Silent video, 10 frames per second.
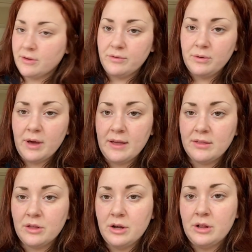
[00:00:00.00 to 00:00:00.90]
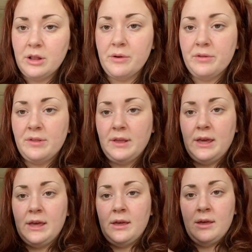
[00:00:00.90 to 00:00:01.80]
if you guys look
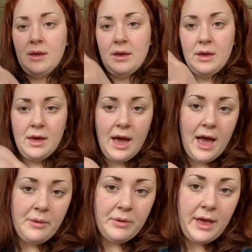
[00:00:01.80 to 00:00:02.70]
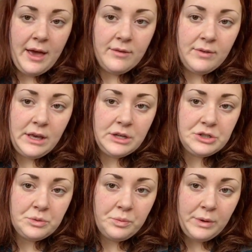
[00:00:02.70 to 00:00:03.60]
closely, I will have
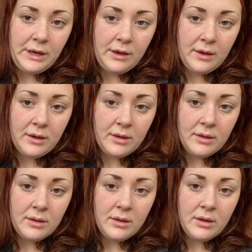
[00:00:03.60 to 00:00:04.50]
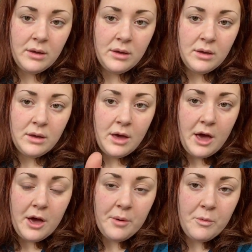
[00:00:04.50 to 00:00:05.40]
each week
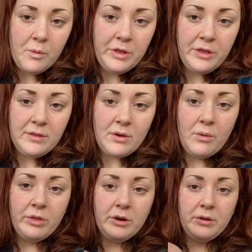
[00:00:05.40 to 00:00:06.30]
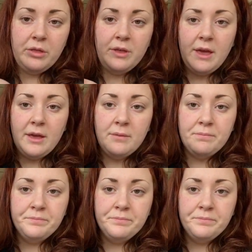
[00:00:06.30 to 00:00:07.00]
with its own little thing.